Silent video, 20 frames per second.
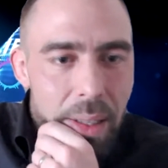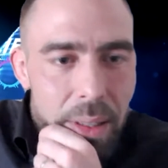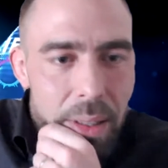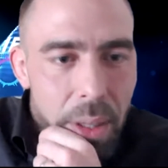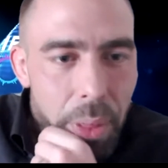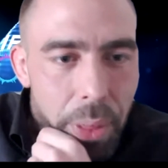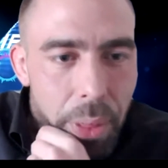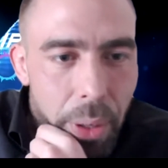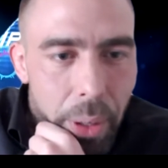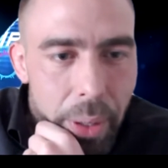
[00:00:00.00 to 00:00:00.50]

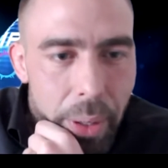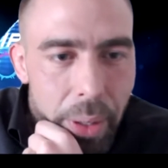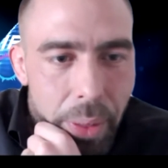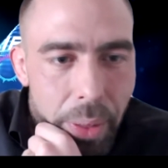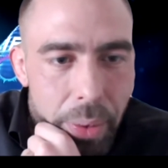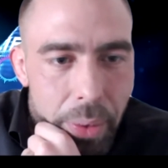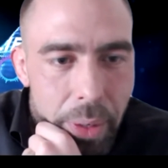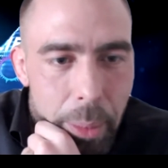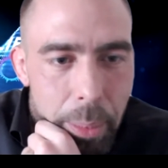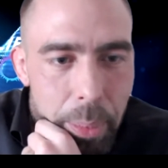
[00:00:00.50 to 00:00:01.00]
The
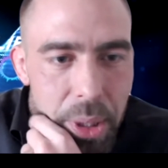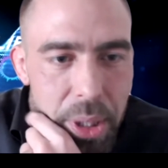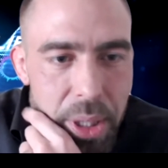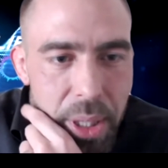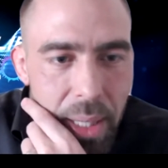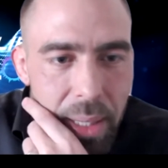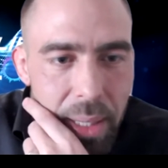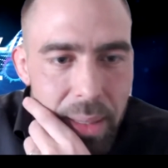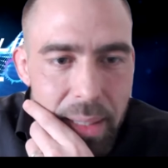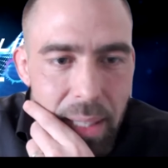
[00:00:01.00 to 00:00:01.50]

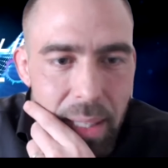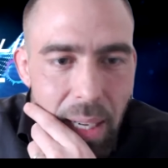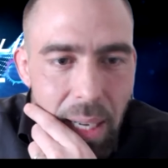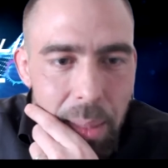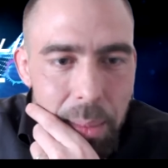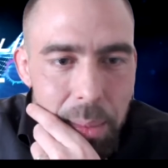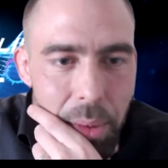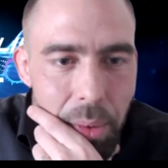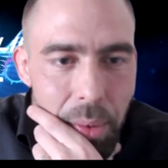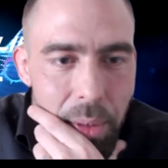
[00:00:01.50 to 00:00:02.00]
33%
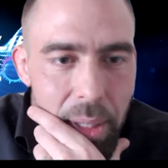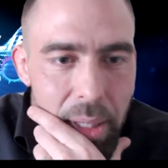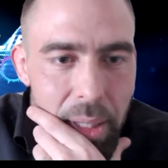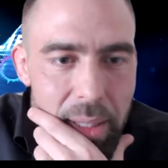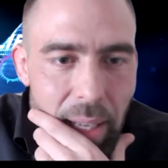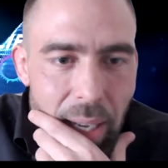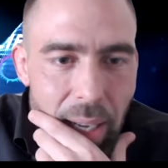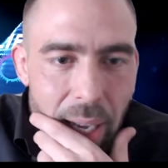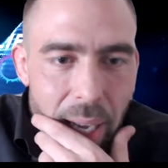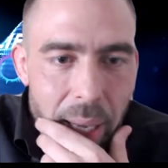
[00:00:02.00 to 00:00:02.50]
times 3
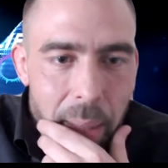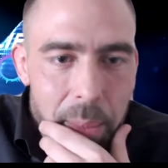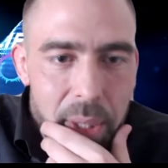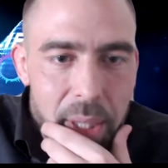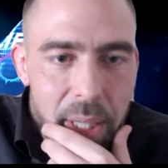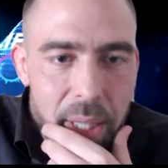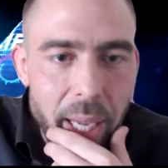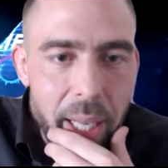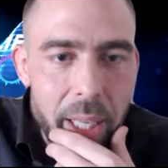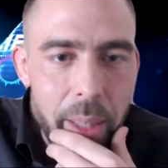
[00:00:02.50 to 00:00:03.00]
times,
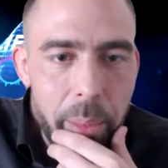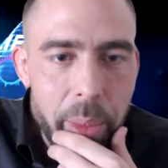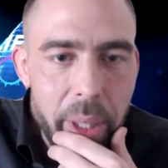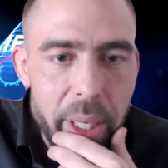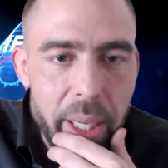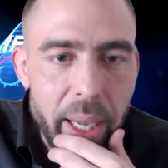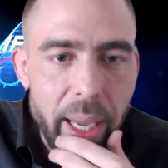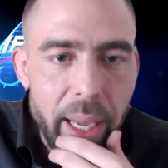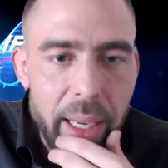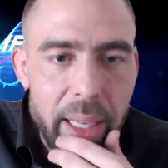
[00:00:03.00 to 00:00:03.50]
can it
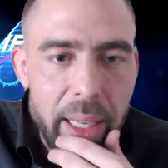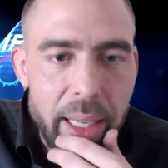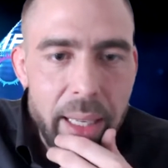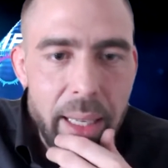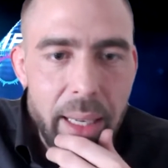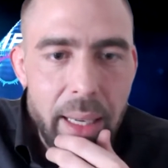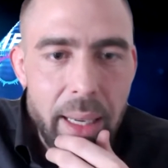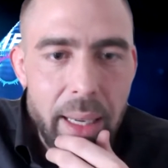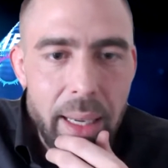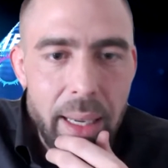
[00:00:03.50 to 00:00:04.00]
be
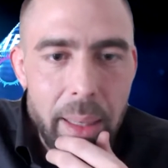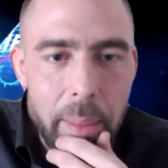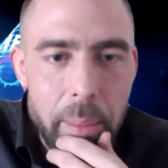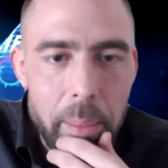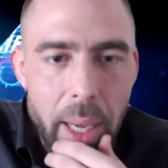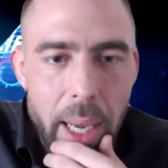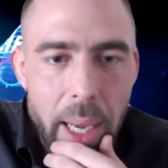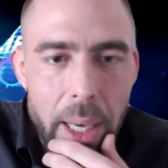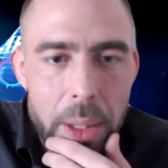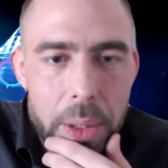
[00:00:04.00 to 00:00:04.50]
any
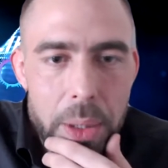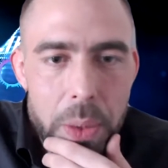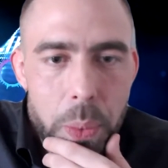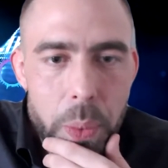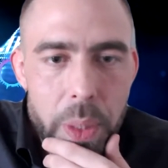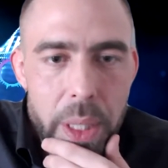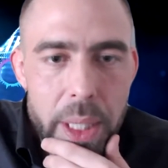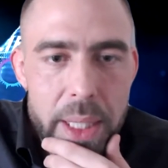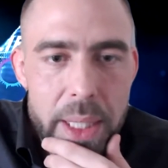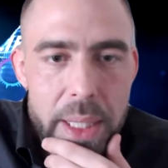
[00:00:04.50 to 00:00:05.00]
amount
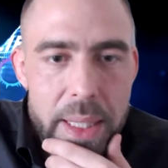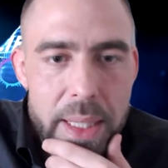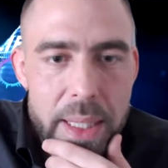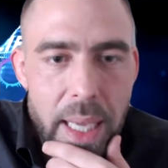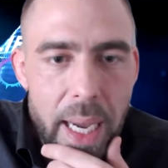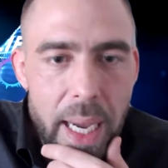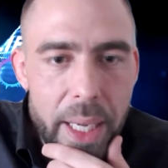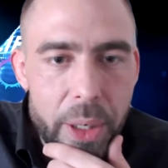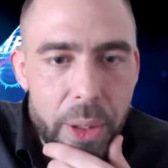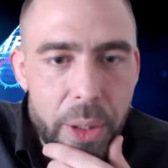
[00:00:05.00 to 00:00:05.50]
we
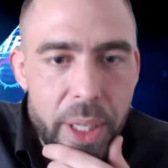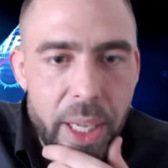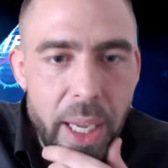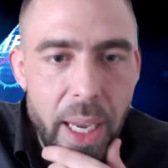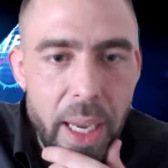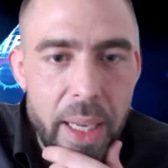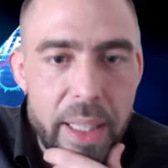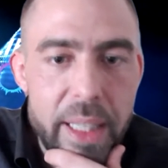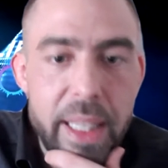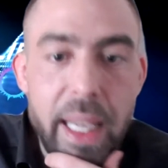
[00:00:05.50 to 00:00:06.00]
decide or
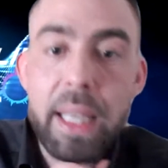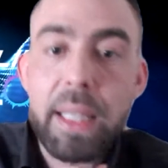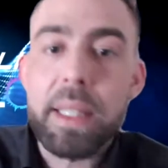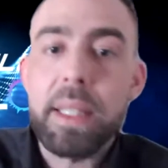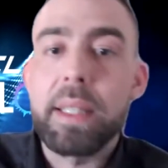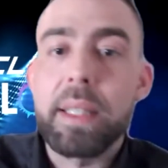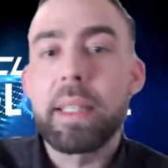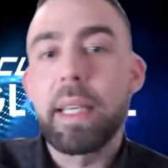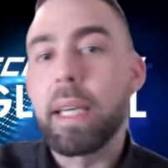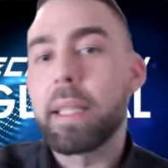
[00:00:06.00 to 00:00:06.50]
can?
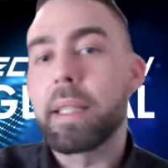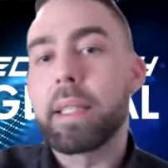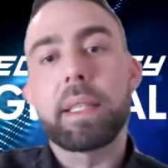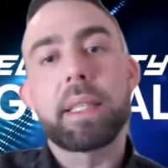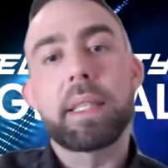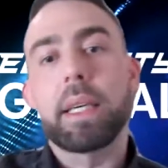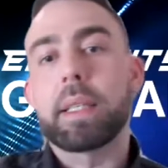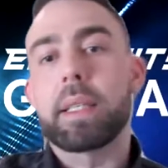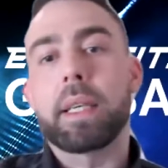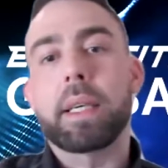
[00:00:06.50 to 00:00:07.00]
Yes, yes, yes,
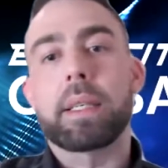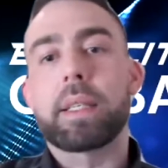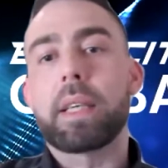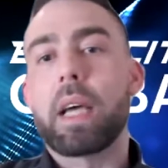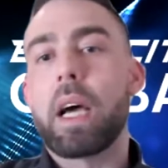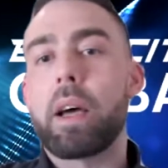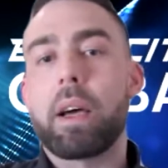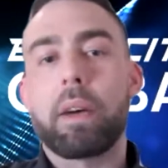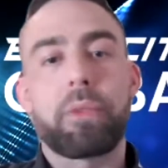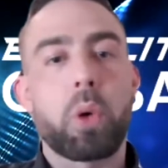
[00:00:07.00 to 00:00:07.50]
yes, yes,
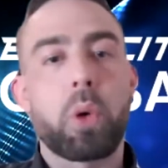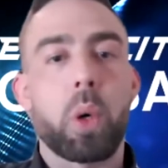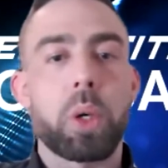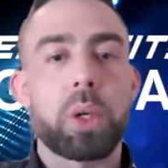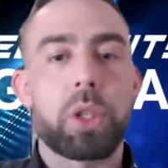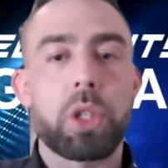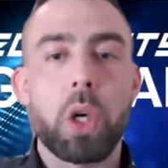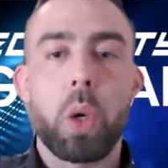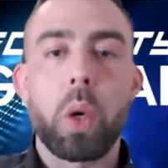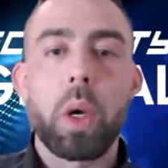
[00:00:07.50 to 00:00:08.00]
of
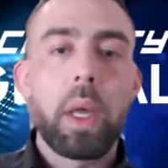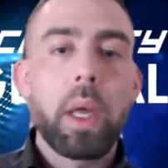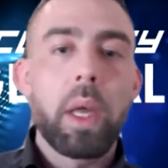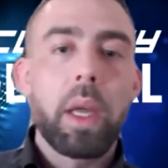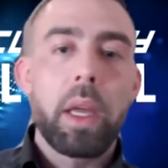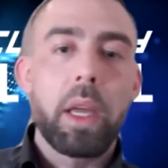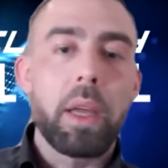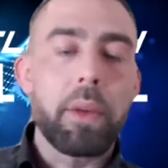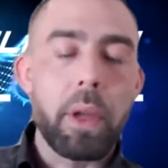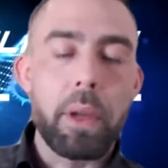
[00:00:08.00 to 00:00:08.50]
course. So
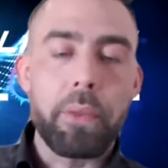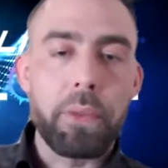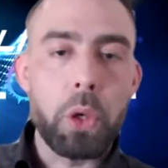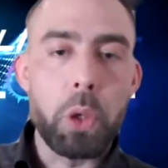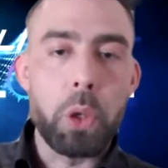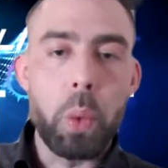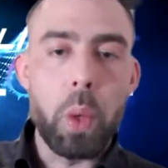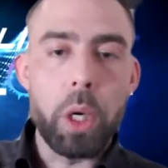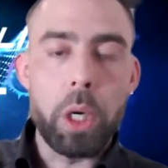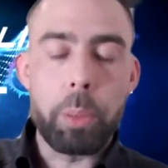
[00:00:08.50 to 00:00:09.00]
if
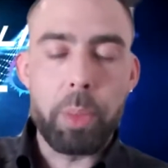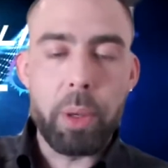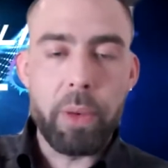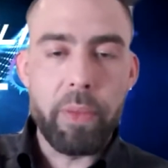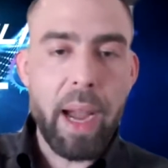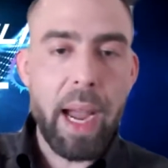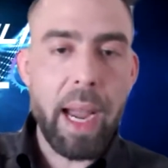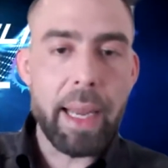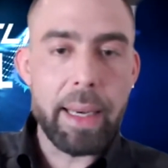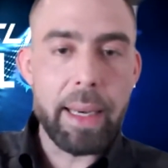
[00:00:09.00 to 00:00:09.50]
you want to
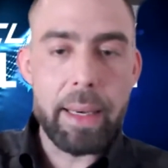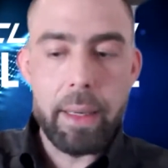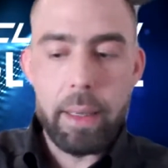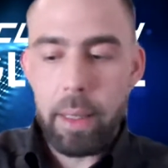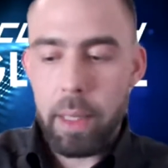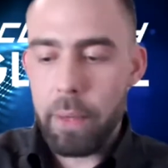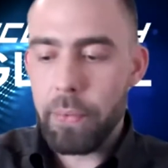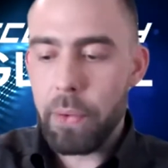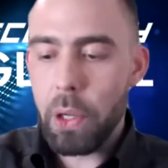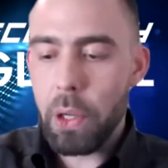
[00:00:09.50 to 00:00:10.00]
provide,
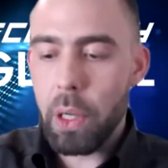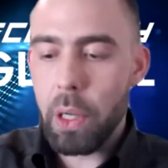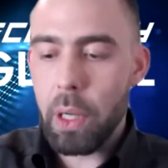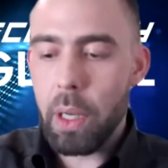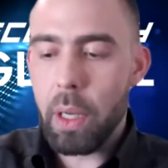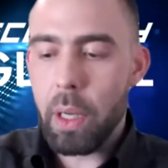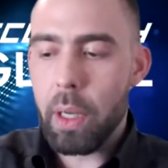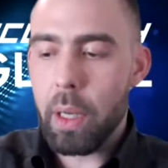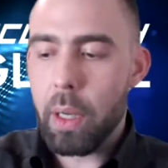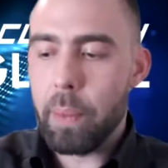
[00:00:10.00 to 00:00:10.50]

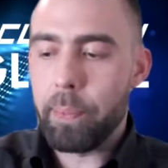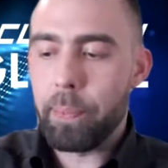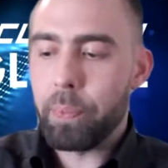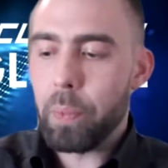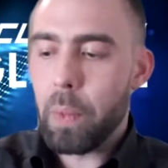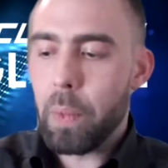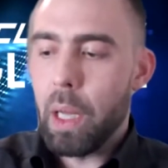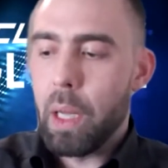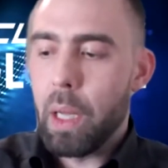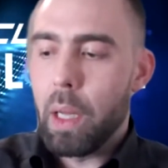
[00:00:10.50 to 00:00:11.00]

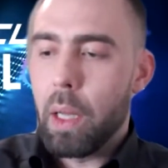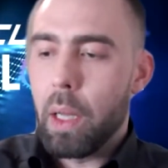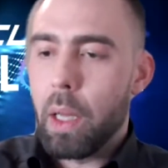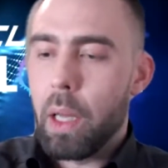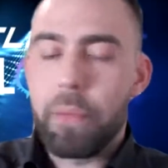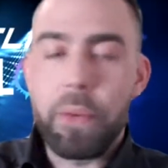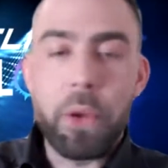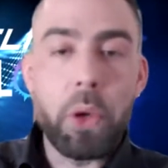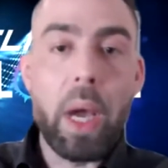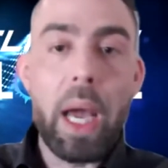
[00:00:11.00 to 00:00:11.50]

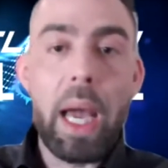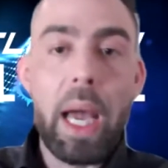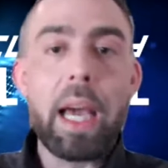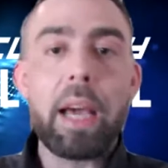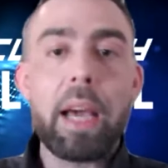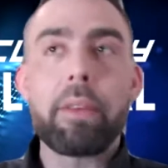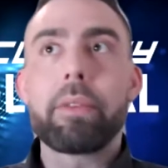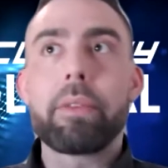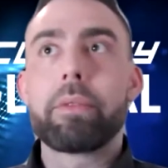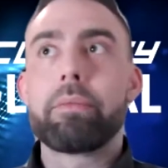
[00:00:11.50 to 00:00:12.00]
if you
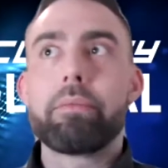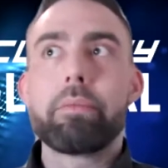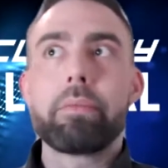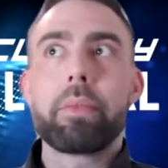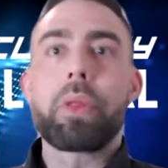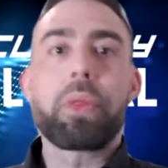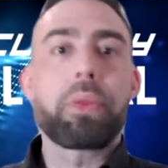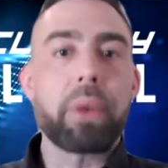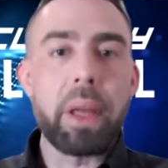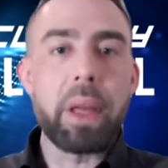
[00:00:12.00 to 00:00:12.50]
have
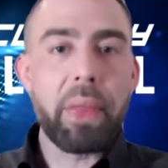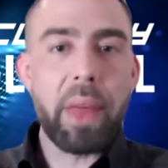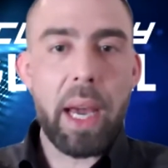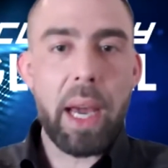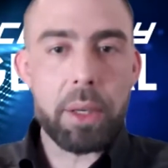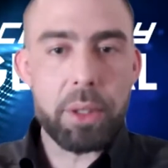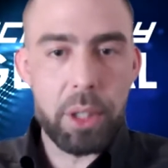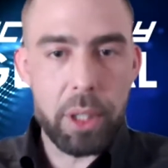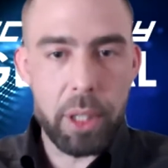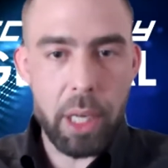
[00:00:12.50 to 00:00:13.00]

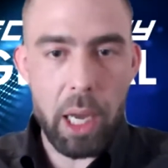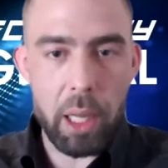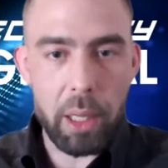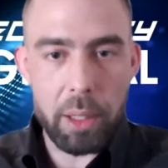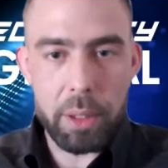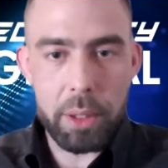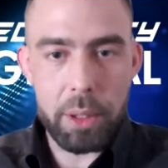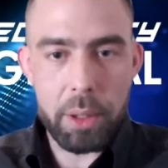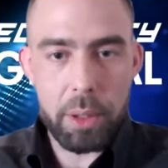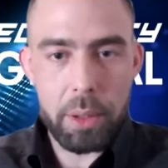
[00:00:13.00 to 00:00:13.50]

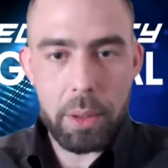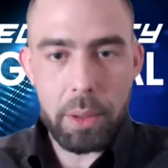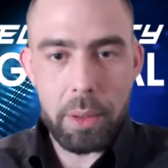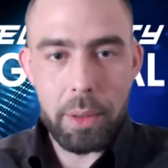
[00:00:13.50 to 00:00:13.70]
$3,000